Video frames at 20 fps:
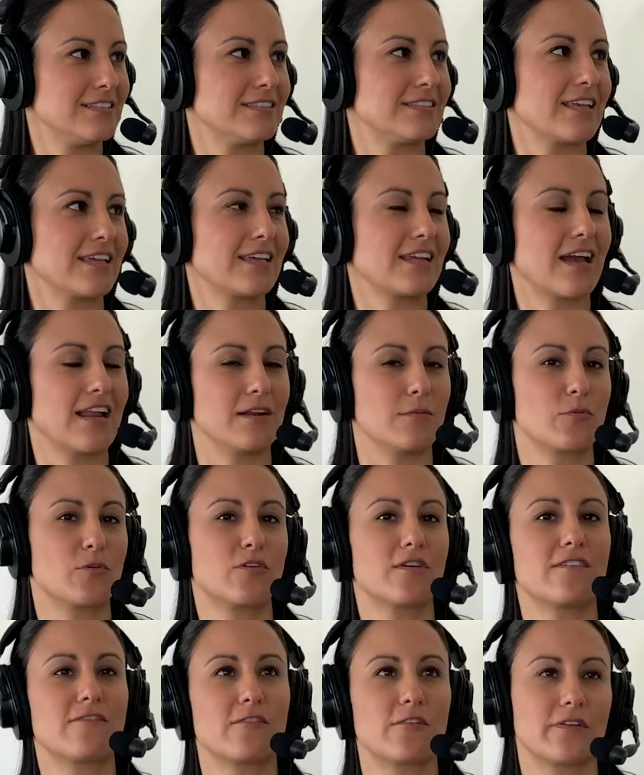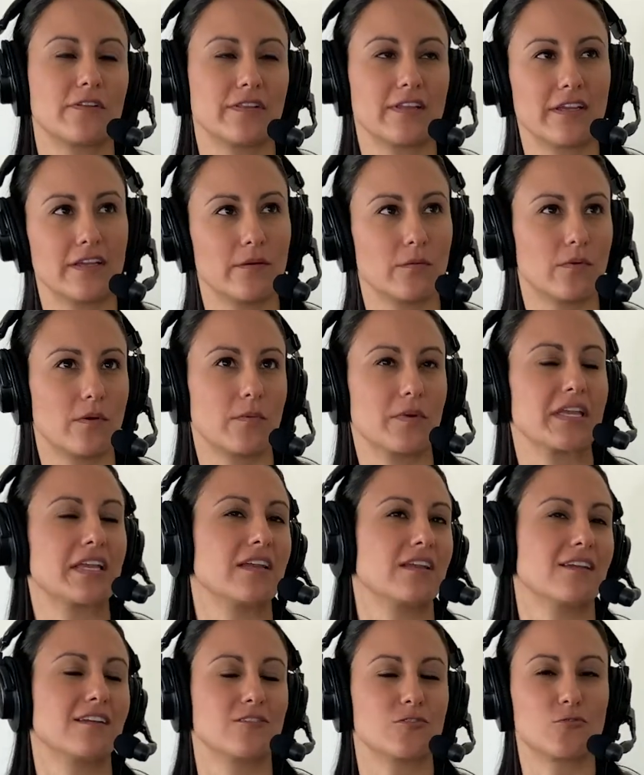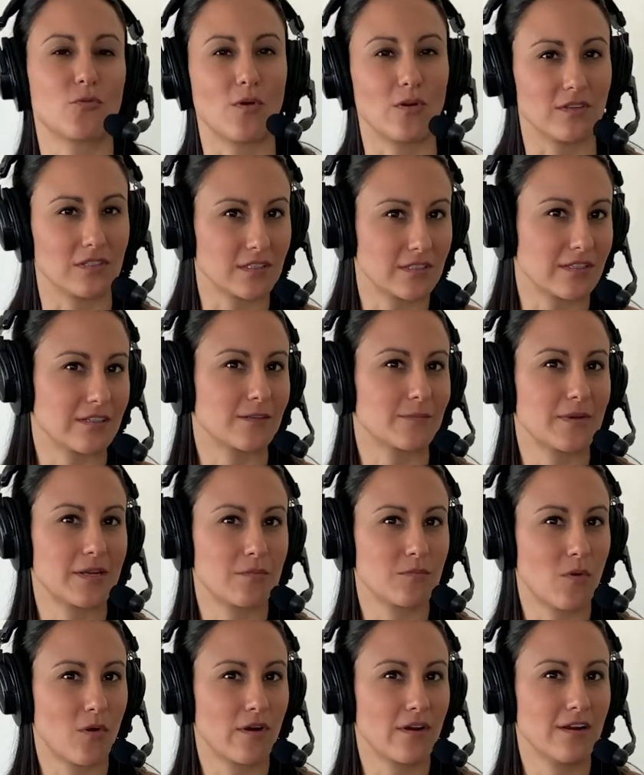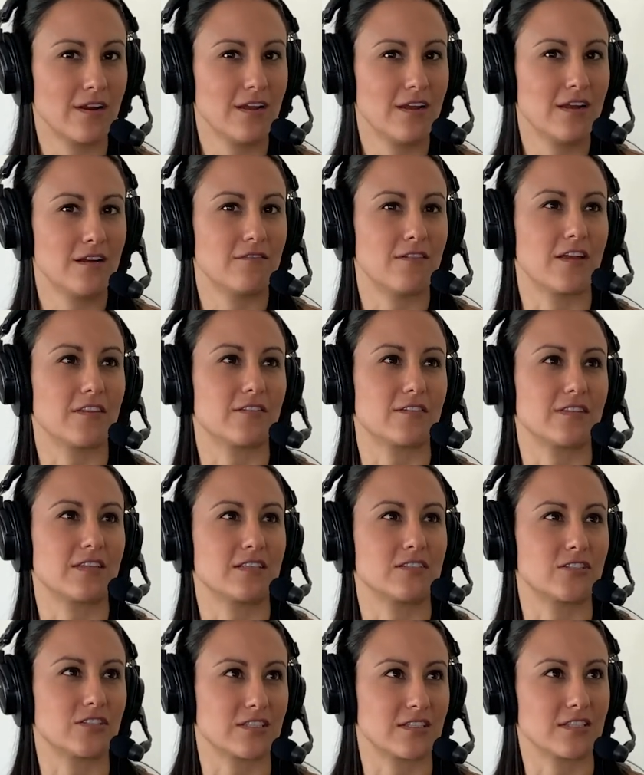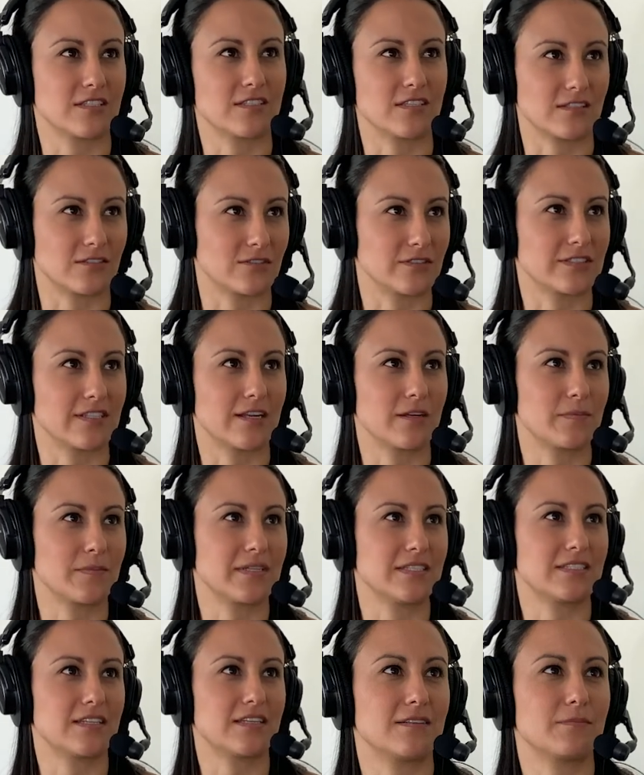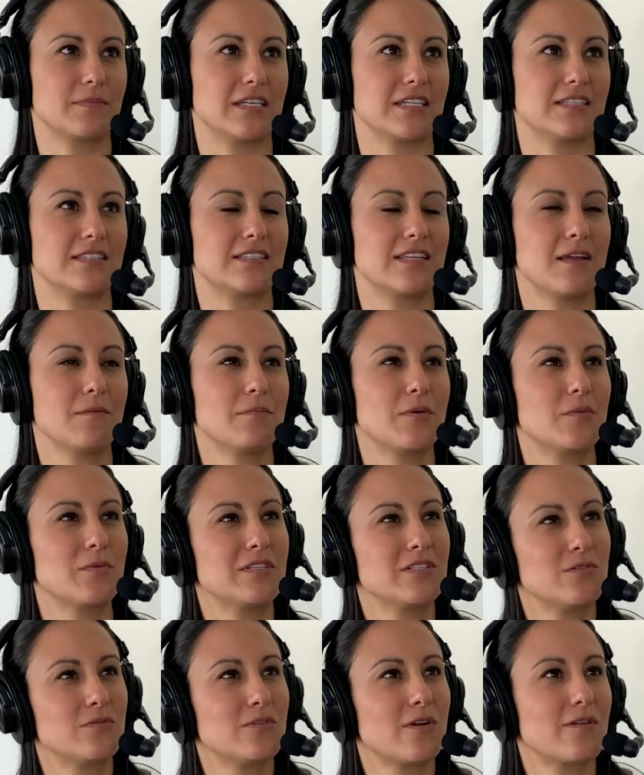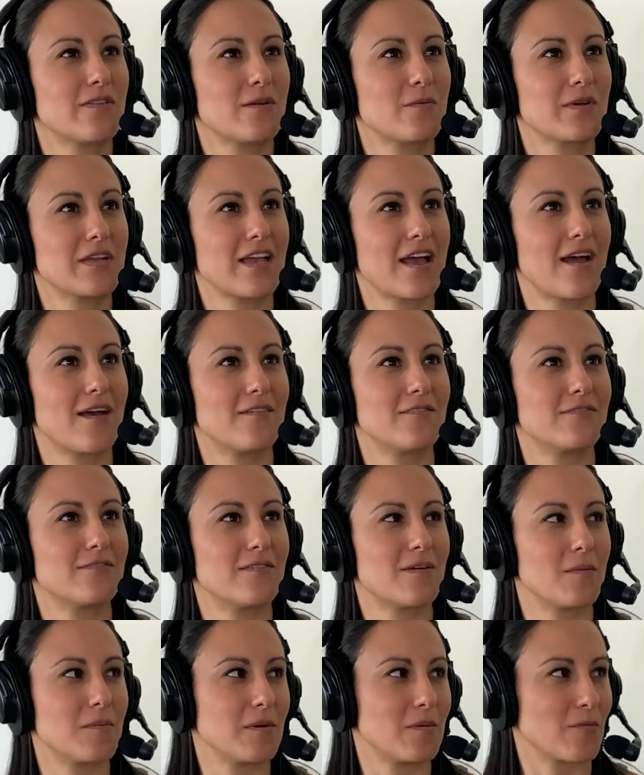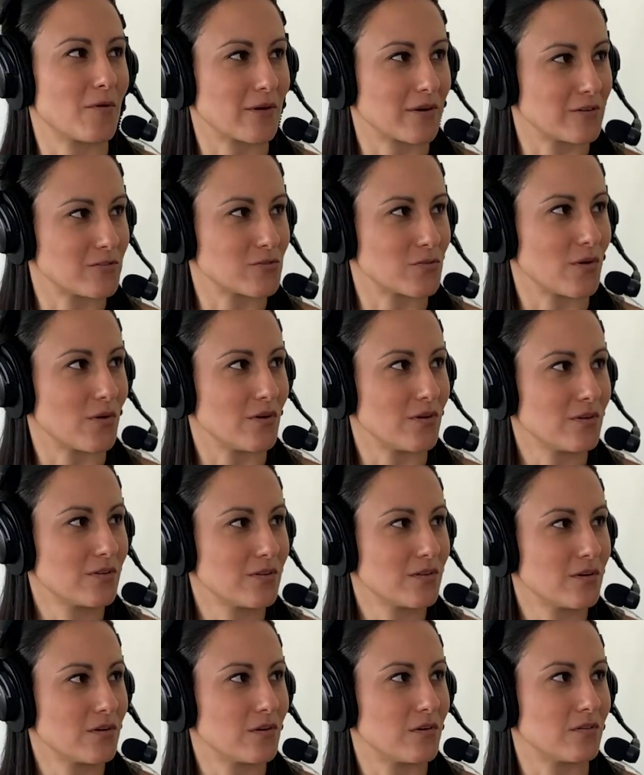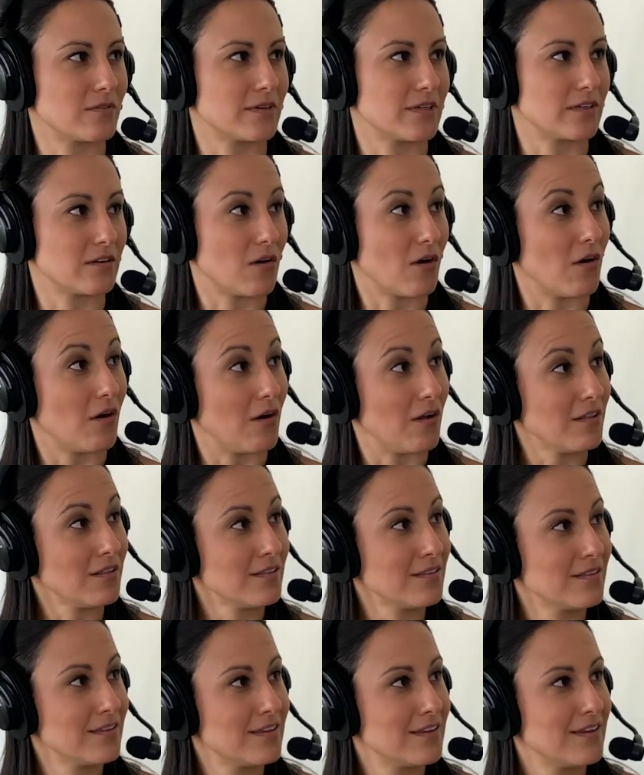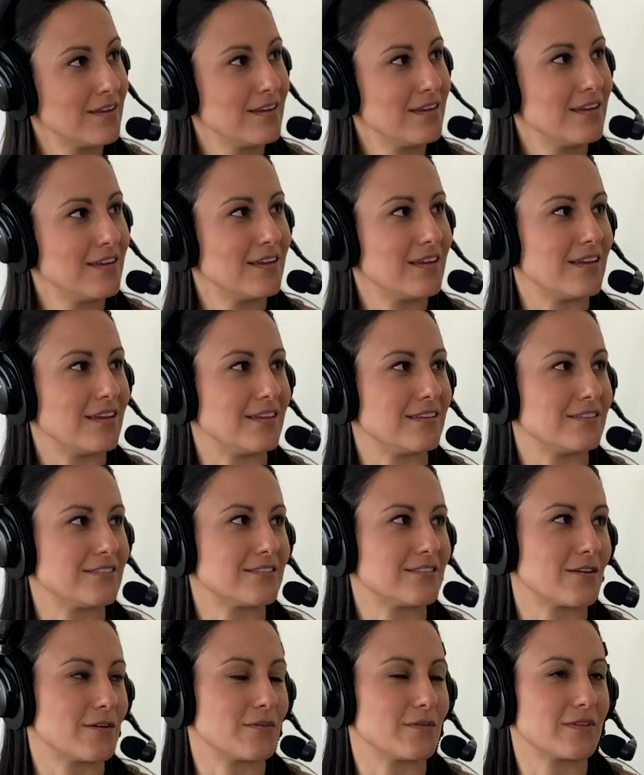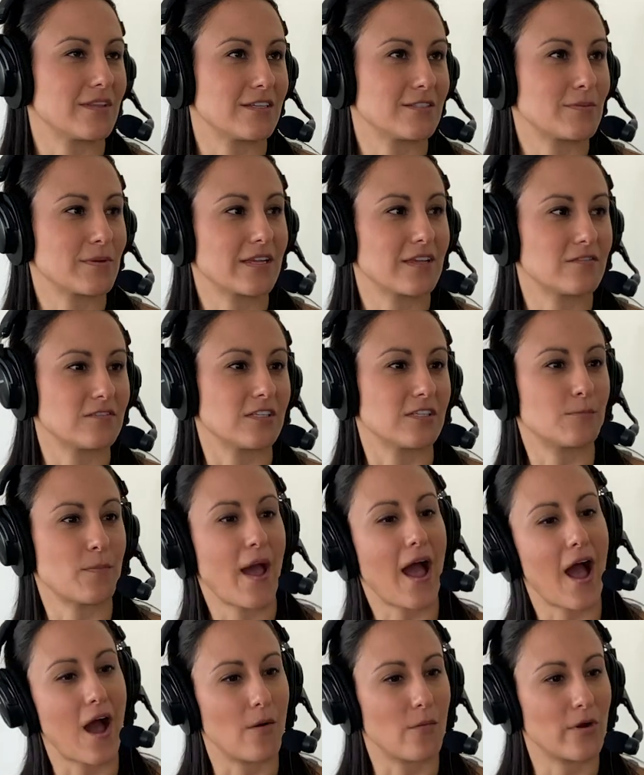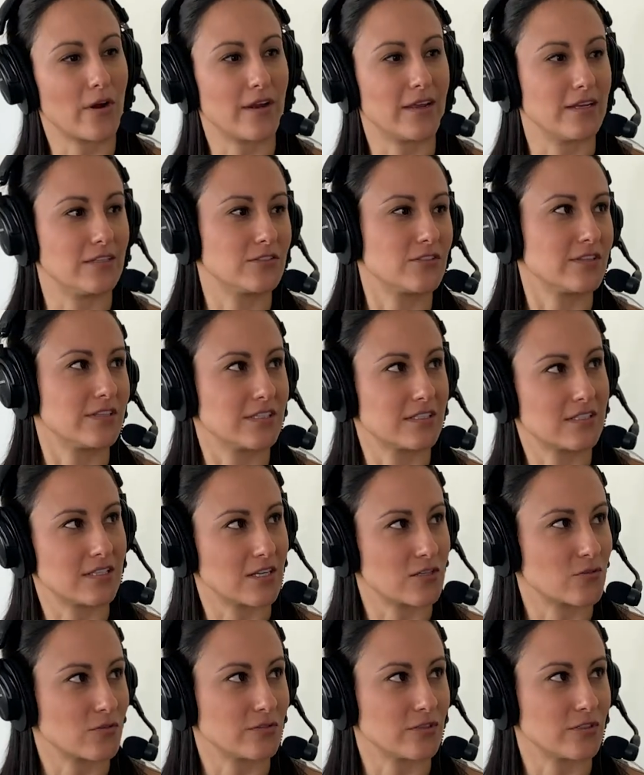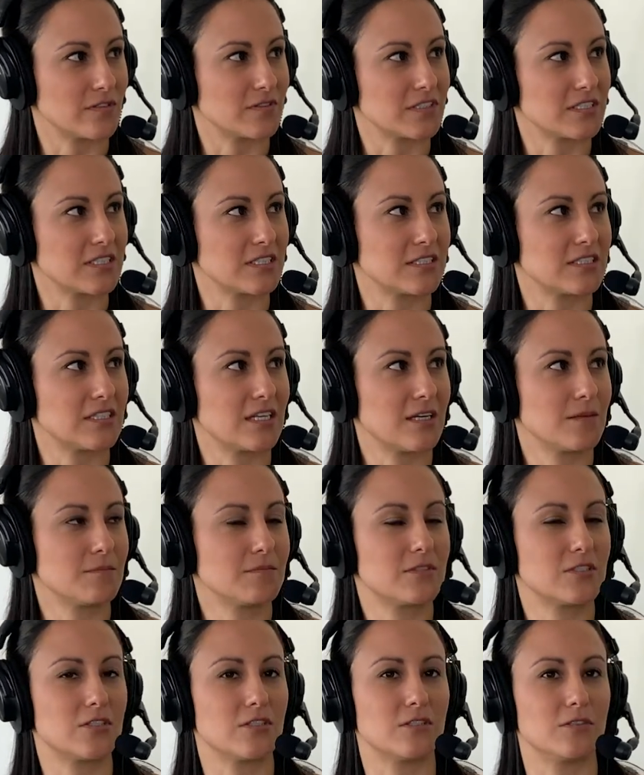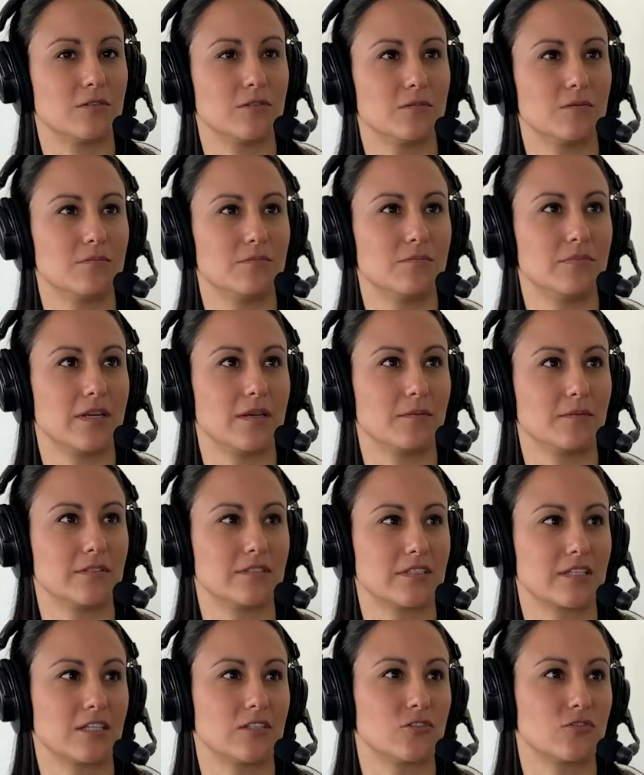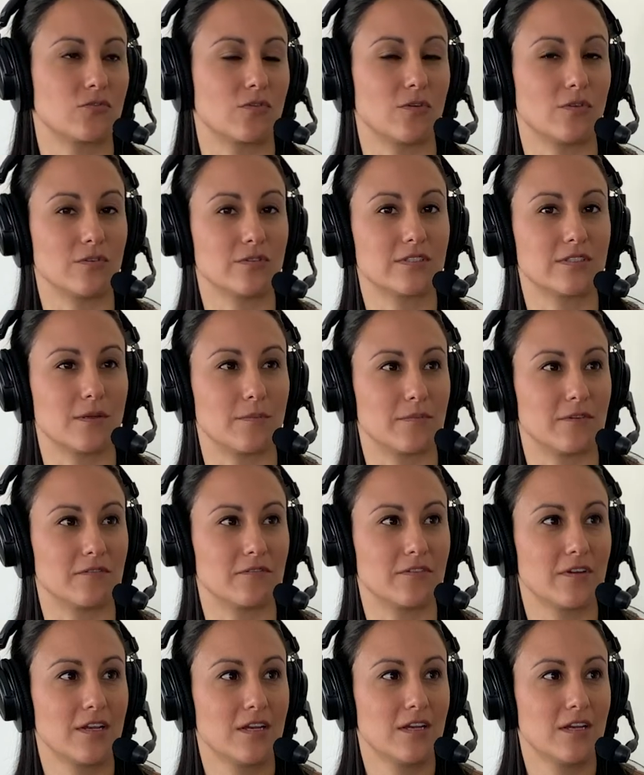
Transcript: is like kind of peripherally what we can control a little bit more rather than just the signals that are be, being sent but we do know that we have a bit more control over it all and mm-hmm. so that's what gives us power into this central nervous system to be able to control some of